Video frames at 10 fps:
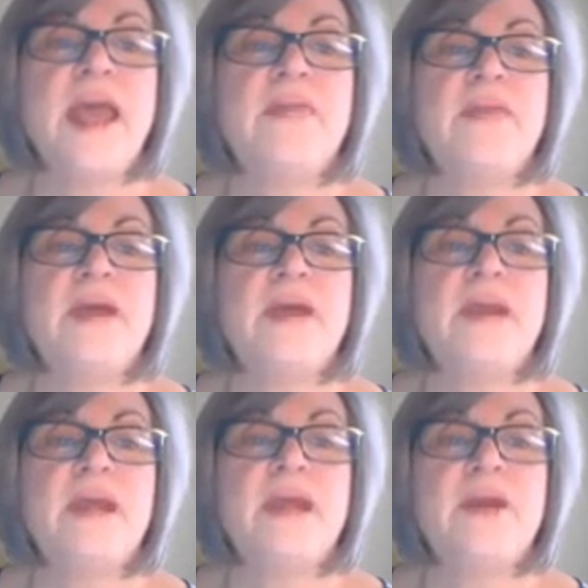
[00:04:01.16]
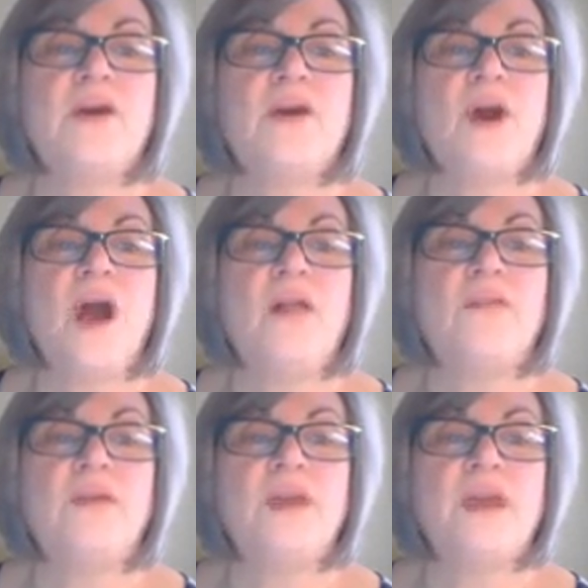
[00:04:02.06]
And then here are all
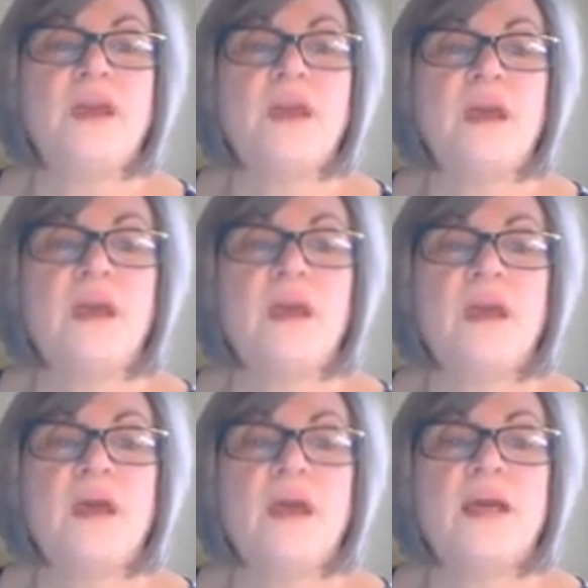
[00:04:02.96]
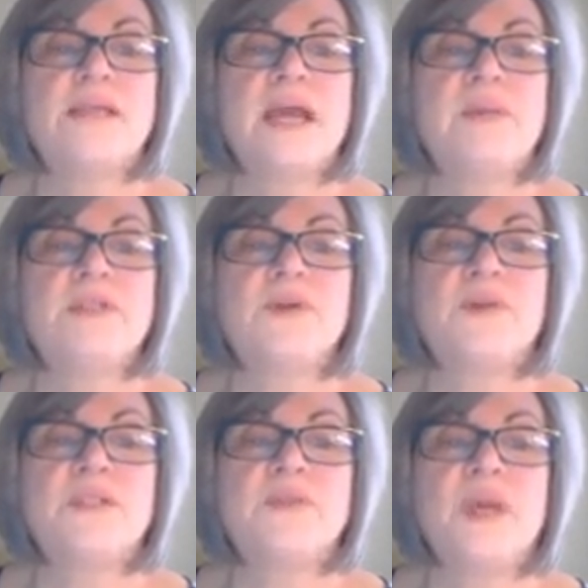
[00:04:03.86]
of the assignments for
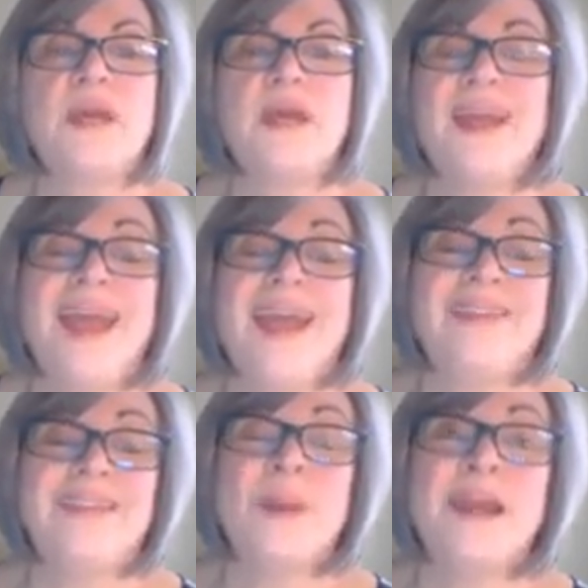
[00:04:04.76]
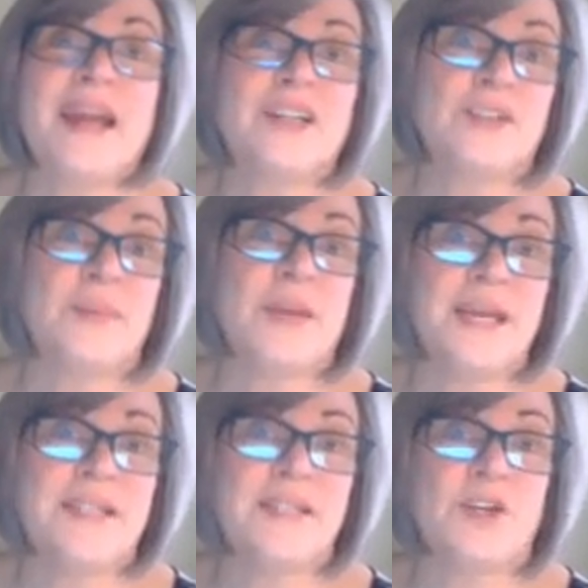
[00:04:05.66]
this week. And this might actually be
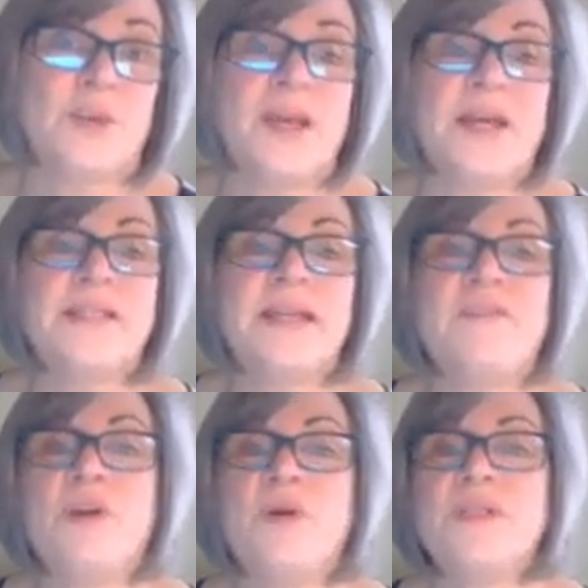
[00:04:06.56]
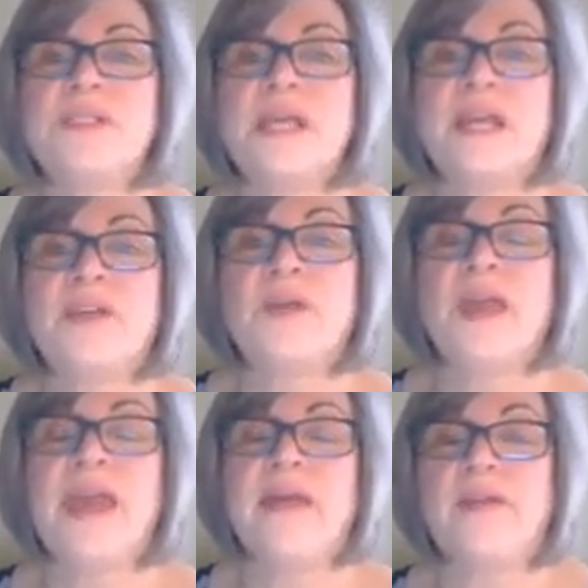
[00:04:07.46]
easier because I've noticed that under the
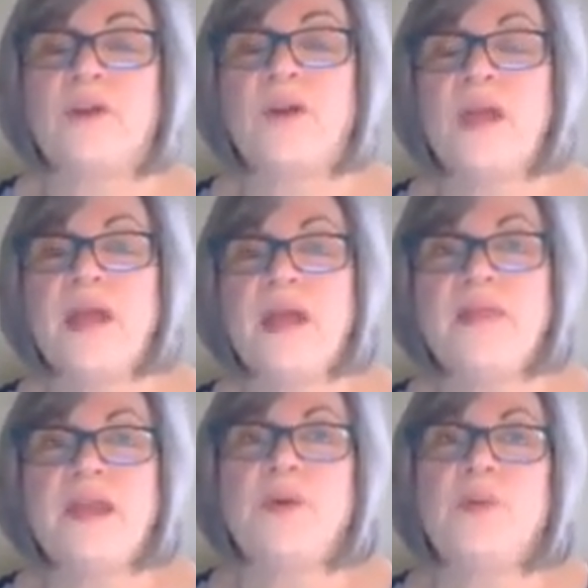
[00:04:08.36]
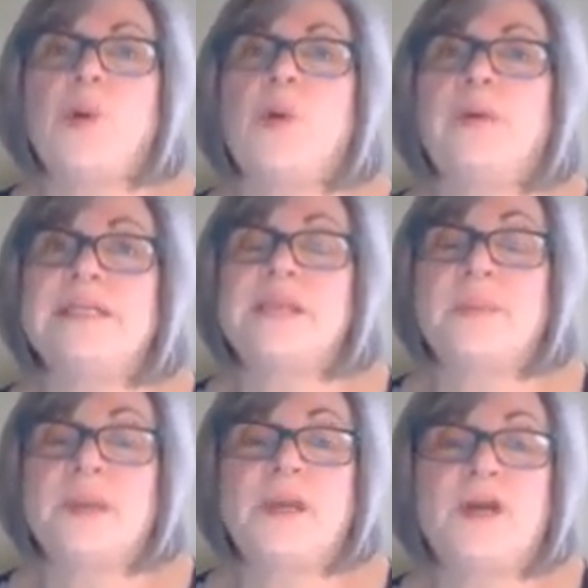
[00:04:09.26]
calendar, they don't always
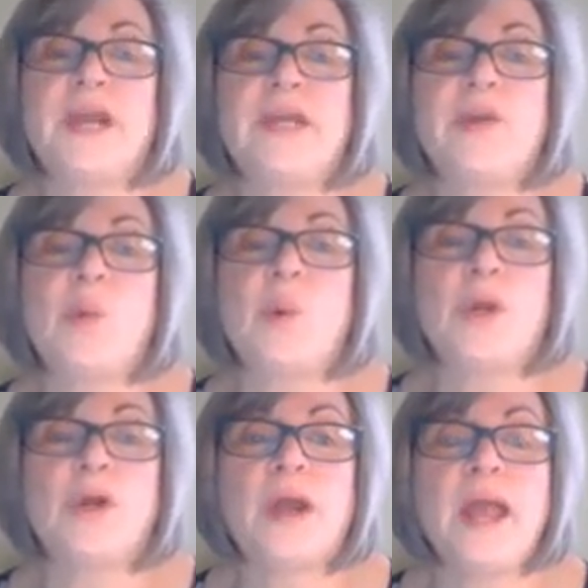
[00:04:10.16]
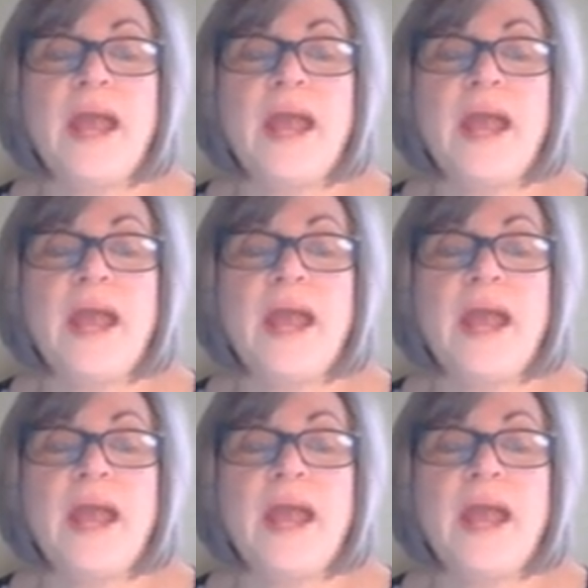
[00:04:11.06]
appear in order.